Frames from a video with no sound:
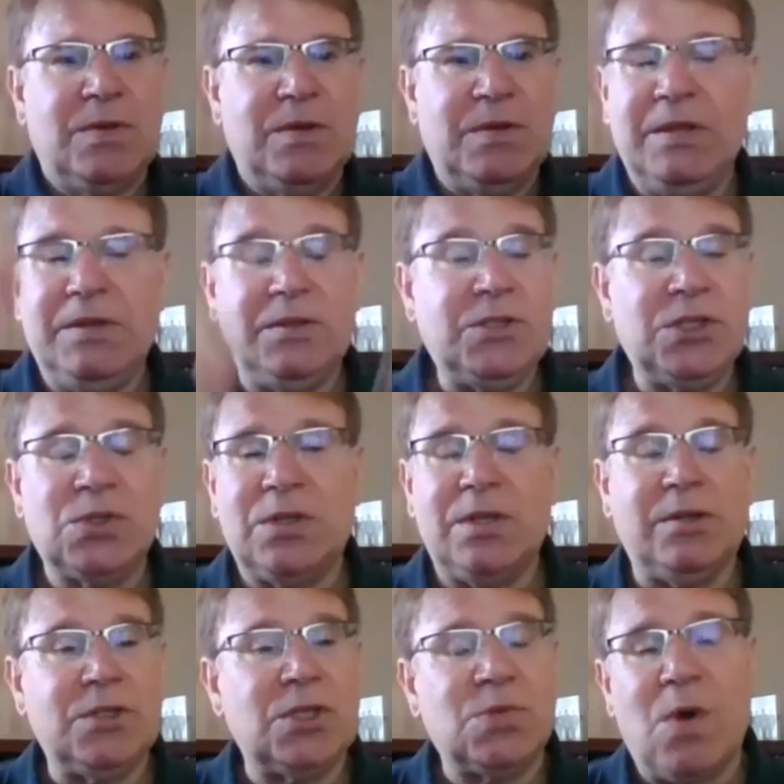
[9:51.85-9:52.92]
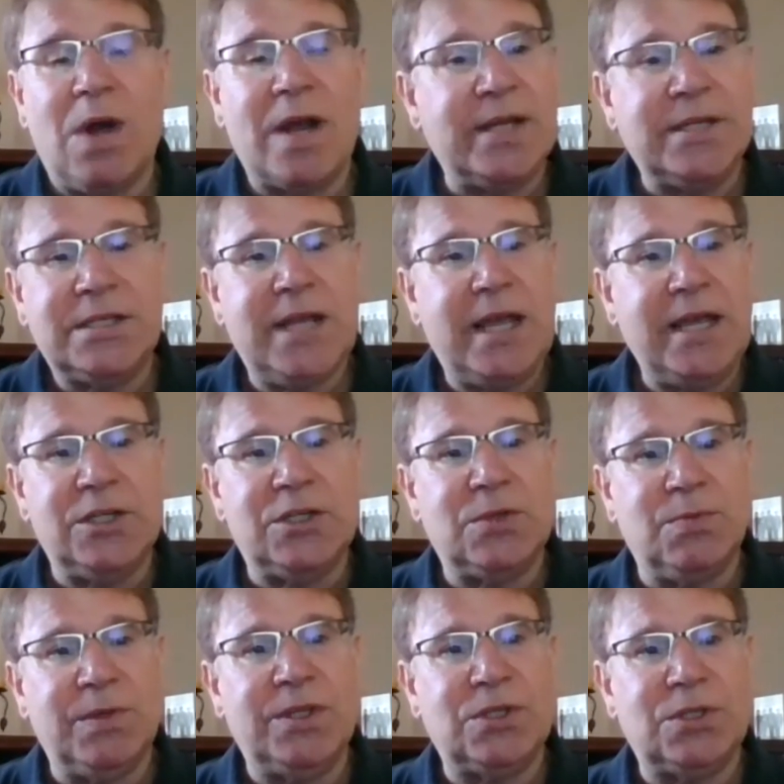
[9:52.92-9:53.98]
he'll just, they'll just walk on stage
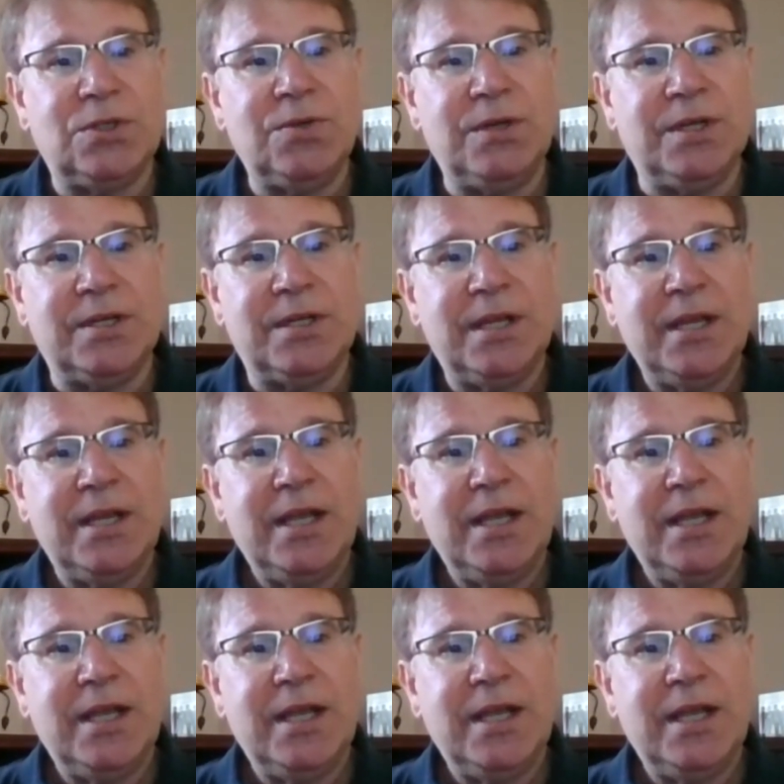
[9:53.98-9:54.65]
with the student.